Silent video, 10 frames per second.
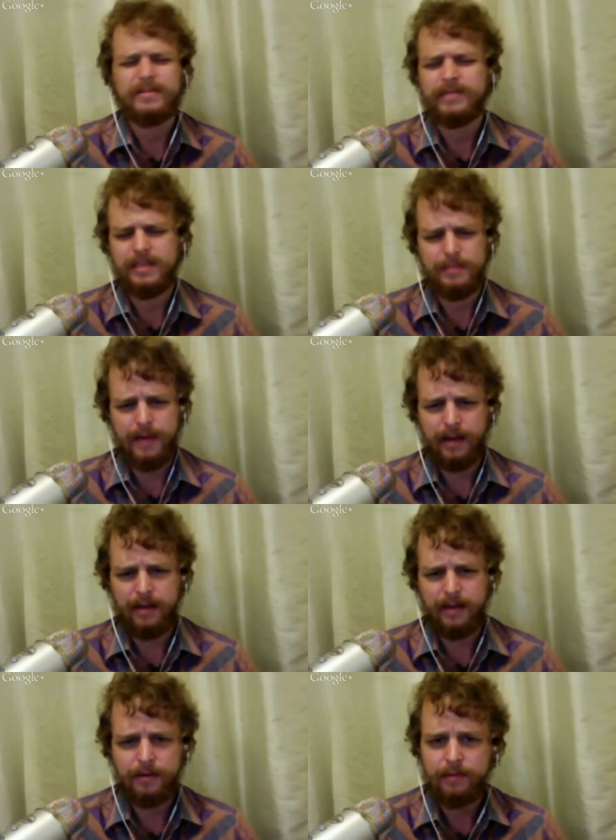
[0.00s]
of respect
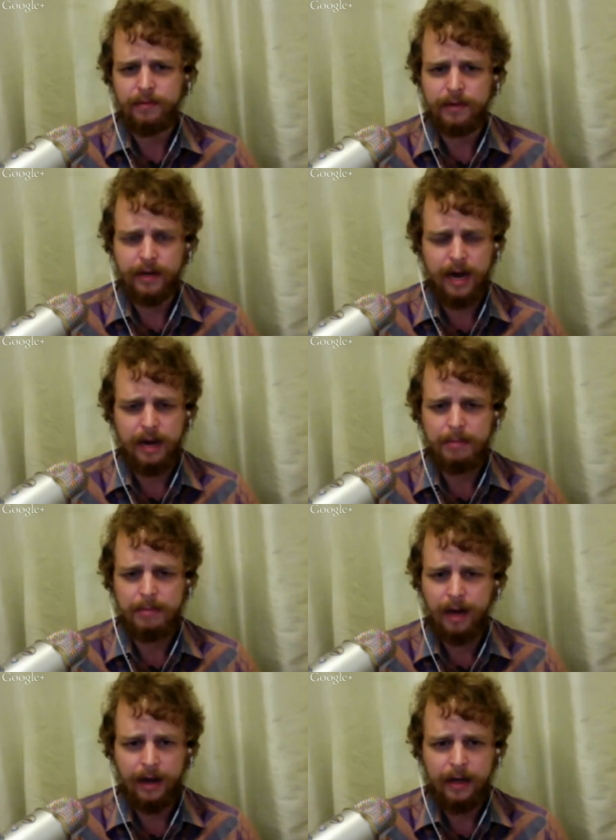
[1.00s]
for Cop
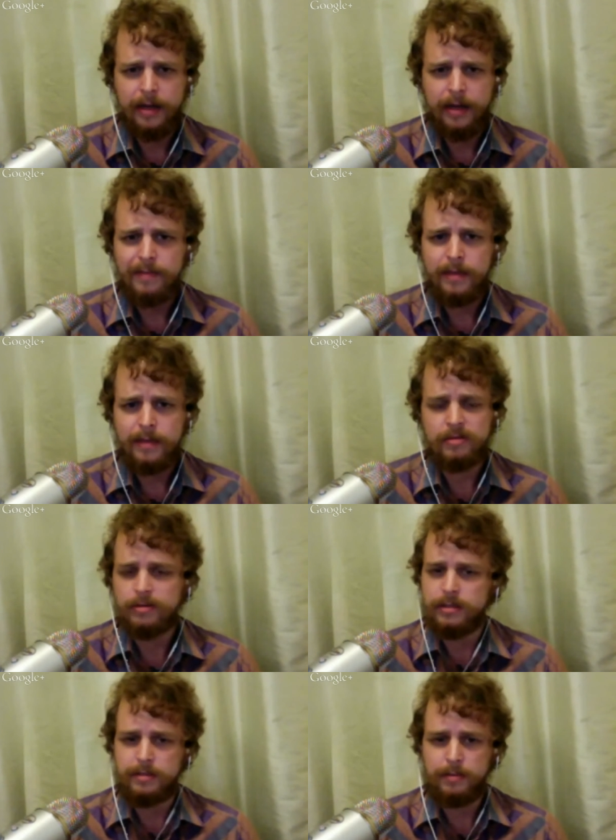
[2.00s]
Block, Peaceful
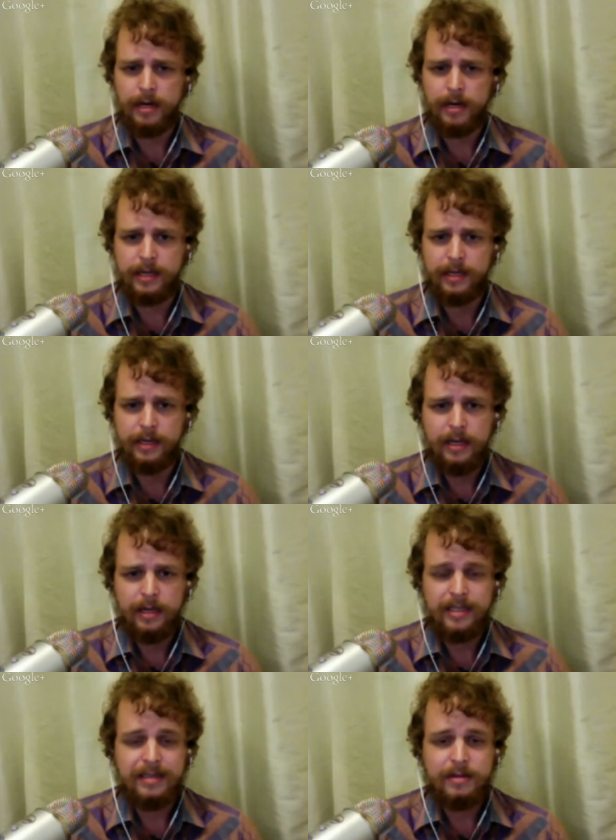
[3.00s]
Streets Project.
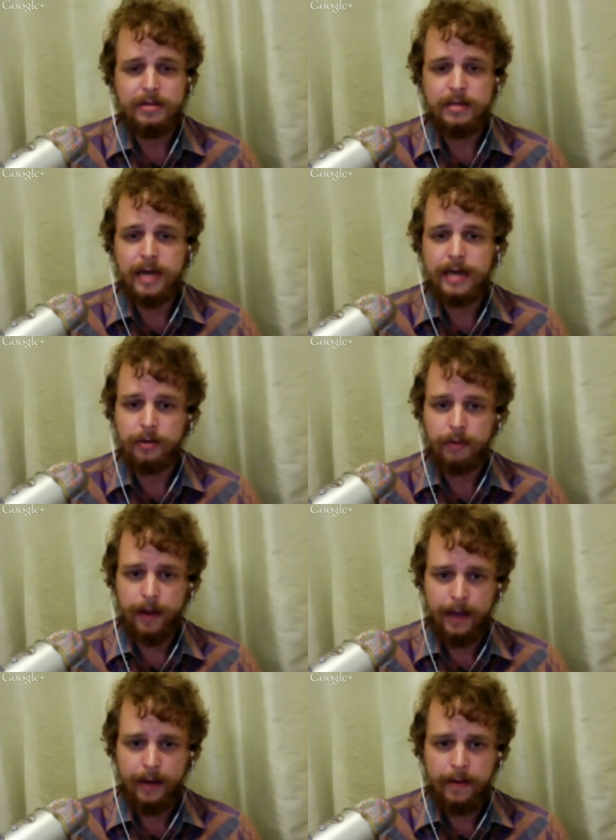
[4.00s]
Those guys are
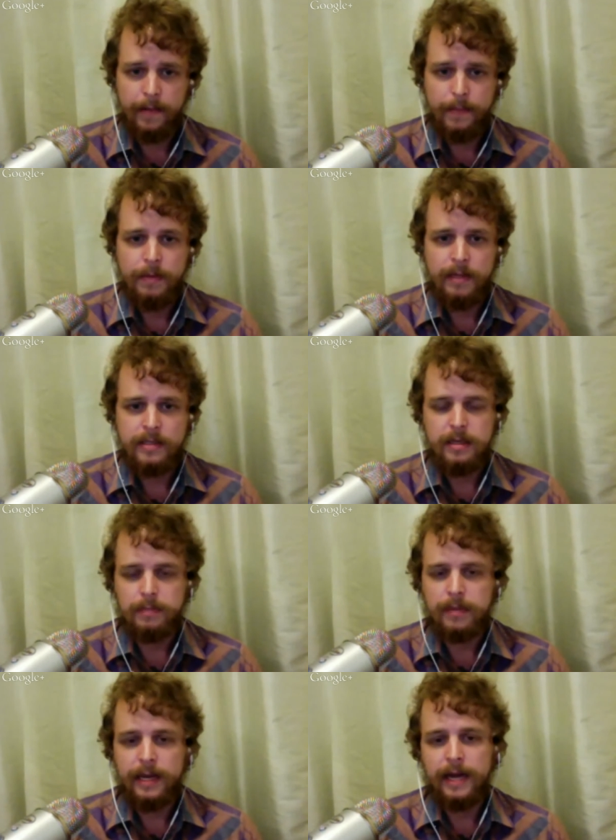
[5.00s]
great, but it's a
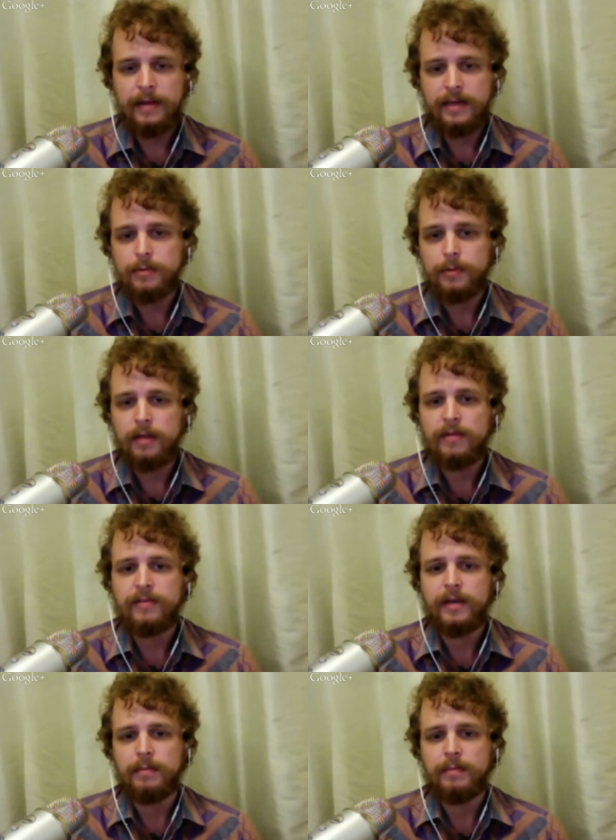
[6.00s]
debate. I think it's a
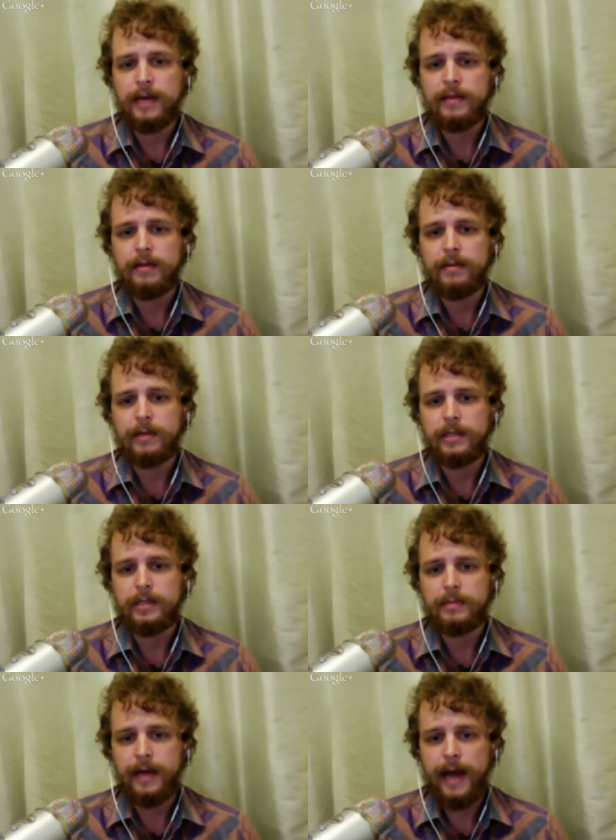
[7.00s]
relevant debate that we
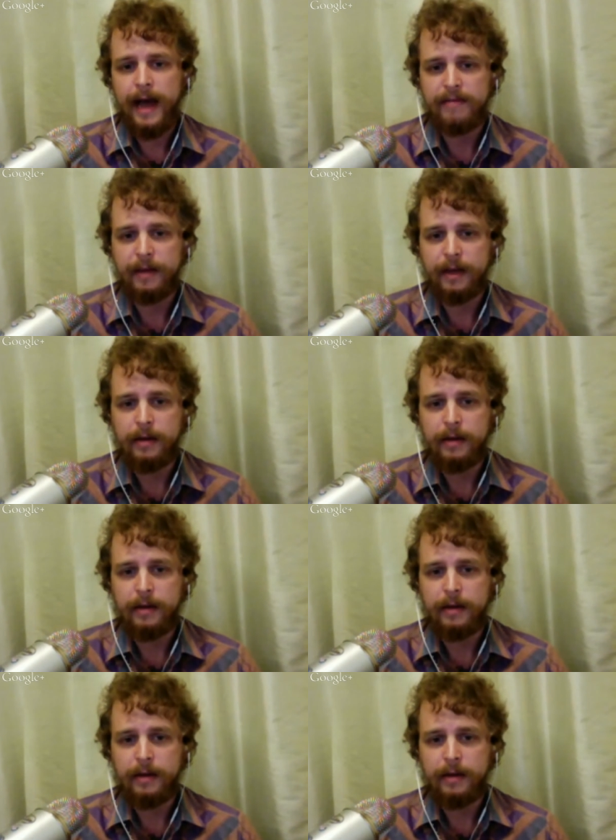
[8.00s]
should be having.